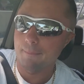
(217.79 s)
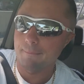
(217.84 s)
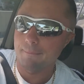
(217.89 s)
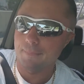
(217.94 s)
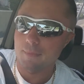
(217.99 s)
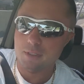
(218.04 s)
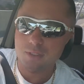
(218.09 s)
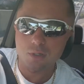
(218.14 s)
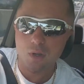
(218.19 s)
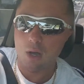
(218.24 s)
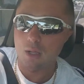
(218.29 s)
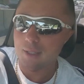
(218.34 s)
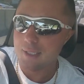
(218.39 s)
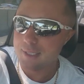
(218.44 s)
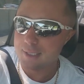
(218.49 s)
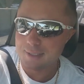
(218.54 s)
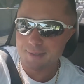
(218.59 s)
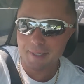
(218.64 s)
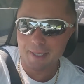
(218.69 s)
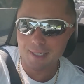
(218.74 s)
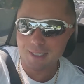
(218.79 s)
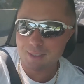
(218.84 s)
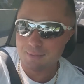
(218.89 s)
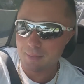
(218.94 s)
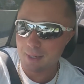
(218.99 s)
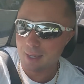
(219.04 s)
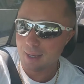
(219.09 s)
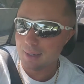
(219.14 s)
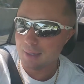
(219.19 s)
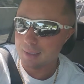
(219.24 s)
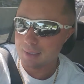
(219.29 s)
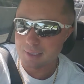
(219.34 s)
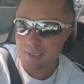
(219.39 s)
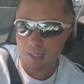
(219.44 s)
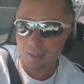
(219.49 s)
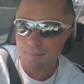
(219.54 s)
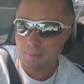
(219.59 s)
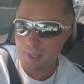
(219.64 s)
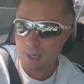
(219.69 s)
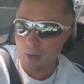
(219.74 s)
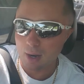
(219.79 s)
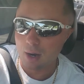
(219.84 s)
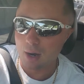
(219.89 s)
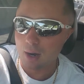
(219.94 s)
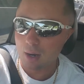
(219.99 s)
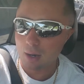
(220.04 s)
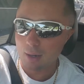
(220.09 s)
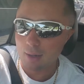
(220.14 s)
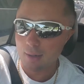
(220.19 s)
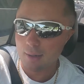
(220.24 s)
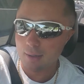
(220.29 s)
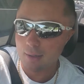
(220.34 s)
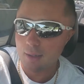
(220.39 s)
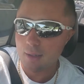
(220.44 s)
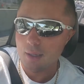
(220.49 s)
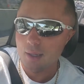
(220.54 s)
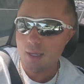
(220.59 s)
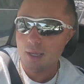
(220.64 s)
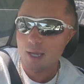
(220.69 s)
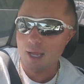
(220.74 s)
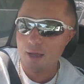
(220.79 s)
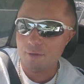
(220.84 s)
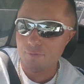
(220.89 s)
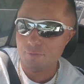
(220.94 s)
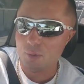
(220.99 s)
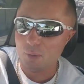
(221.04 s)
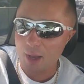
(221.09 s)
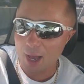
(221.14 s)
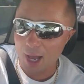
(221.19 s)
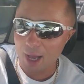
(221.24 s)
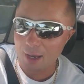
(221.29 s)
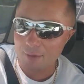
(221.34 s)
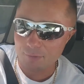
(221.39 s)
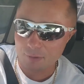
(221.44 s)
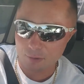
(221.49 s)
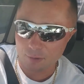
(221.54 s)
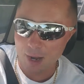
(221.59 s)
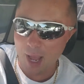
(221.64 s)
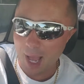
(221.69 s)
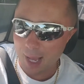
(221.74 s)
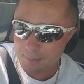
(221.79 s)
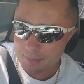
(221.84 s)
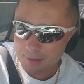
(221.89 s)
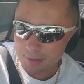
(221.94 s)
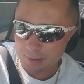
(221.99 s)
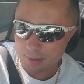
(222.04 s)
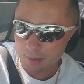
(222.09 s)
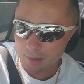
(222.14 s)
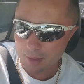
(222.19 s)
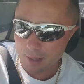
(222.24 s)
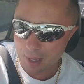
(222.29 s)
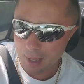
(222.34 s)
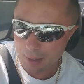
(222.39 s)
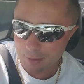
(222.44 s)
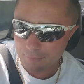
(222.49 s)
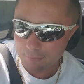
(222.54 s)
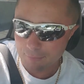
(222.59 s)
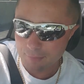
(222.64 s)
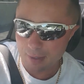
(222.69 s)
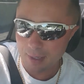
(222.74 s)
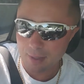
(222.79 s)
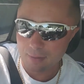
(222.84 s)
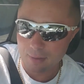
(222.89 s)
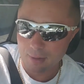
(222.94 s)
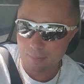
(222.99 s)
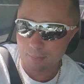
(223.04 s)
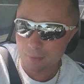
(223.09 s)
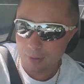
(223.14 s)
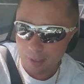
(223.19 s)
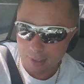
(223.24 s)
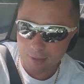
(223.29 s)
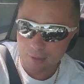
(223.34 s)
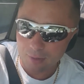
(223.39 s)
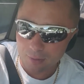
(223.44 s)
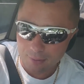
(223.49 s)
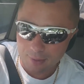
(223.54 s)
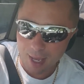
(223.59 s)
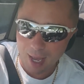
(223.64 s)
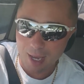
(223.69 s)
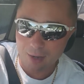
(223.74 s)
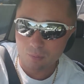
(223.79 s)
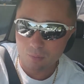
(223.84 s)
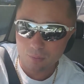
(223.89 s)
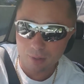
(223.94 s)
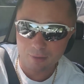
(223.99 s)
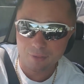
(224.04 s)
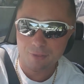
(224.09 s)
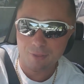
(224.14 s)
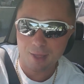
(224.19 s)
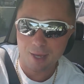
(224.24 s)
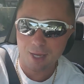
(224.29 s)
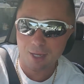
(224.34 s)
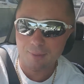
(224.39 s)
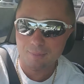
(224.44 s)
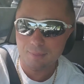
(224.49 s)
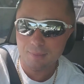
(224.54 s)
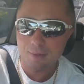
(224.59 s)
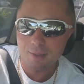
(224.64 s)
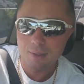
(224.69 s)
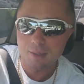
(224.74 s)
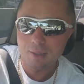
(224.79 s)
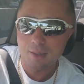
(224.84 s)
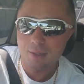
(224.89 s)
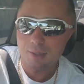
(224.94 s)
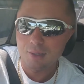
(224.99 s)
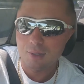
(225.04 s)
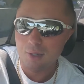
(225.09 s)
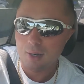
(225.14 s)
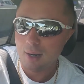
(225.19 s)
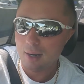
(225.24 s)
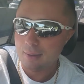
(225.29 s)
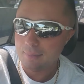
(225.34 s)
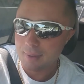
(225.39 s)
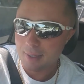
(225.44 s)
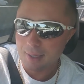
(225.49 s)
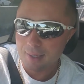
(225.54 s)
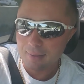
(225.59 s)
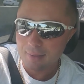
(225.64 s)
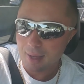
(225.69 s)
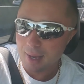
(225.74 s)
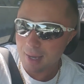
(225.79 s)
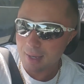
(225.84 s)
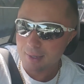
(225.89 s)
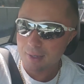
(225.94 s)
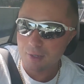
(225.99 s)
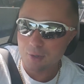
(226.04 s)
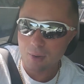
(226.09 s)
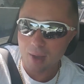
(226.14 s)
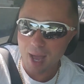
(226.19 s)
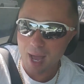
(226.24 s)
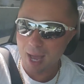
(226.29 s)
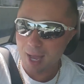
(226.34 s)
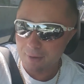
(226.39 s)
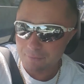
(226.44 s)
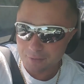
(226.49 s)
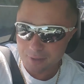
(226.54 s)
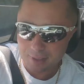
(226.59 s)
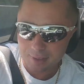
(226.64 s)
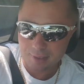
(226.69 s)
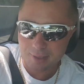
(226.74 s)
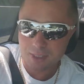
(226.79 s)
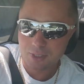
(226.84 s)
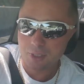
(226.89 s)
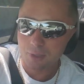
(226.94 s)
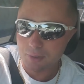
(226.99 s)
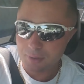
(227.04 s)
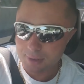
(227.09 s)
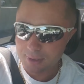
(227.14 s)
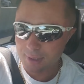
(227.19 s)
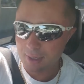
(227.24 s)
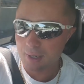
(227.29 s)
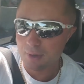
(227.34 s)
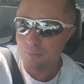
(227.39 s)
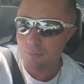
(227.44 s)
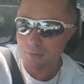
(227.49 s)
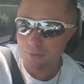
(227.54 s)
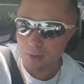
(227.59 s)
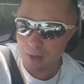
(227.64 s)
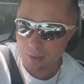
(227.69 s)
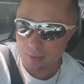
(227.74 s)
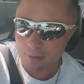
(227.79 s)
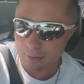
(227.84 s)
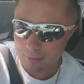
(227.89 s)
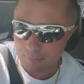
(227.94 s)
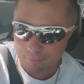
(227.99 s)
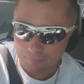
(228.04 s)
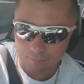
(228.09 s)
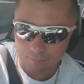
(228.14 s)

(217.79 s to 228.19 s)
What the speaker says: So all these things, man, it's going to be hard if you have crabs in your life and they're bringing you down with them. You know what I mean? Like, you have to associate with other